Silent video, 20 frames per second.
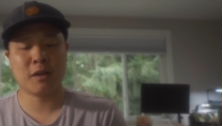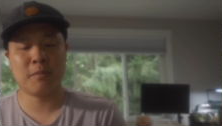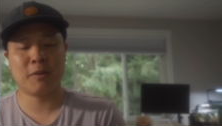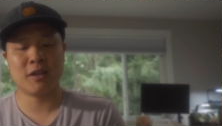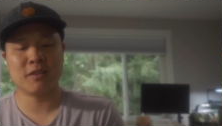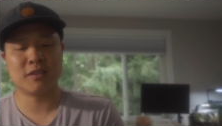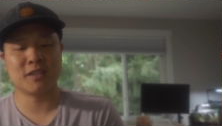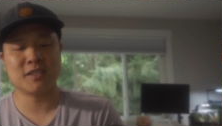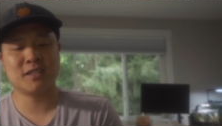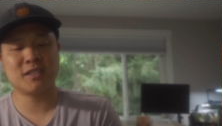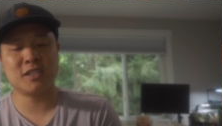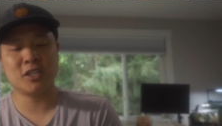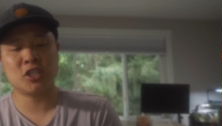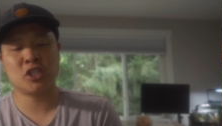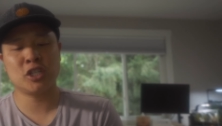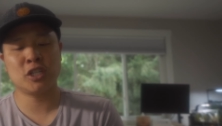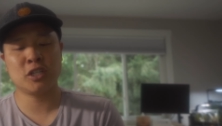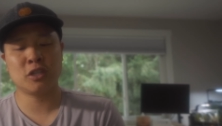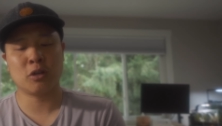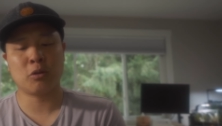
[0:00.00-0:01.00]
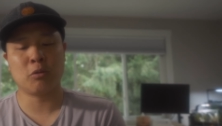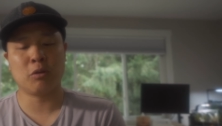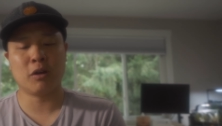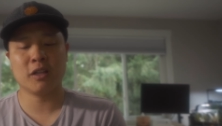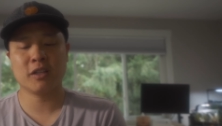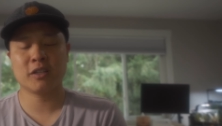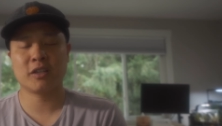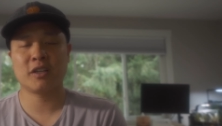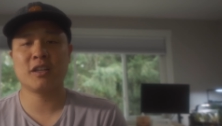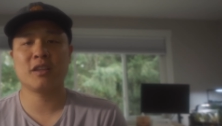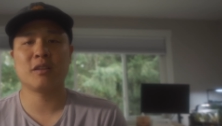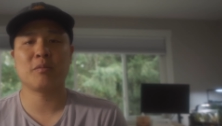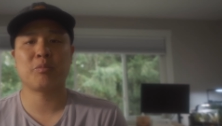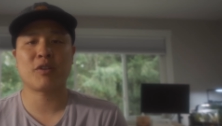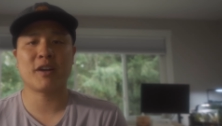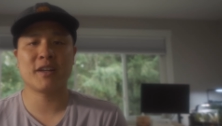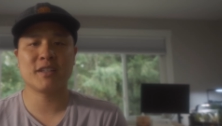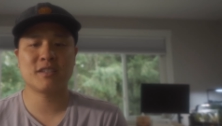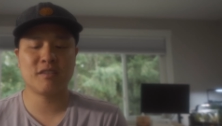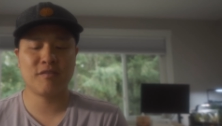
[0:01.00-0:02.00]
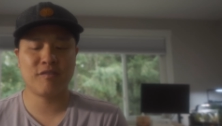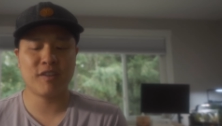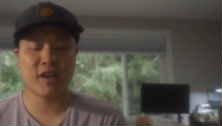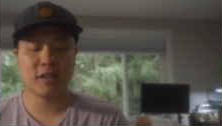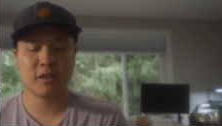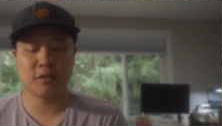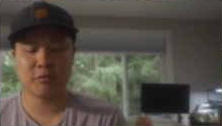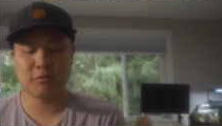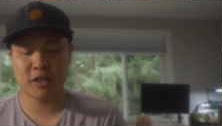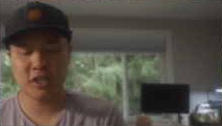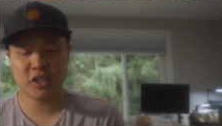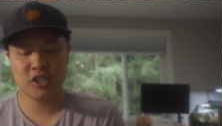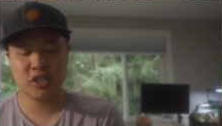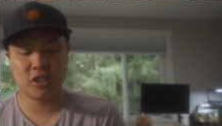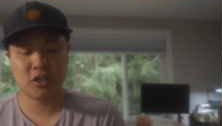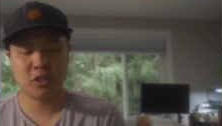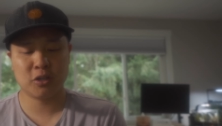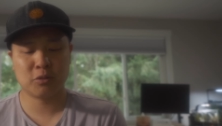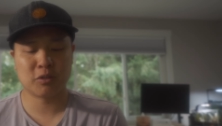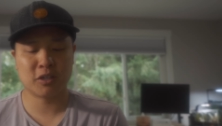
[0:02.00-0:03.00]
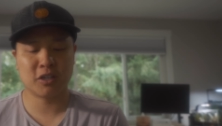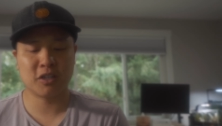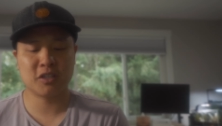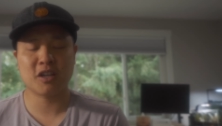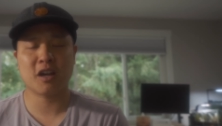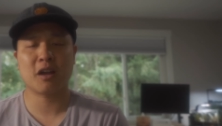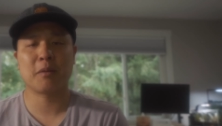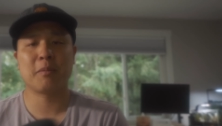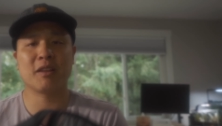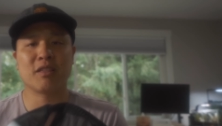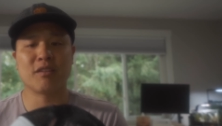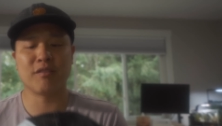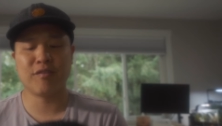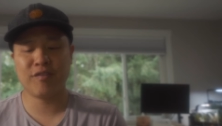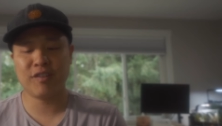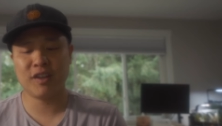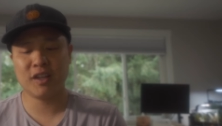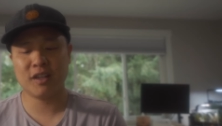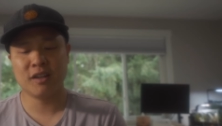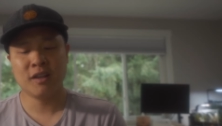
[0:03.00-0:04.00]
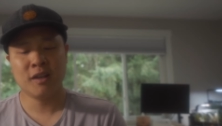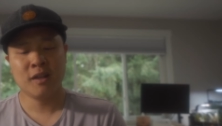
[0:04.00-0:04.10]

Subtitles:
about the stitching, the quality, the price to value ratio. We're gonna talk about the fit.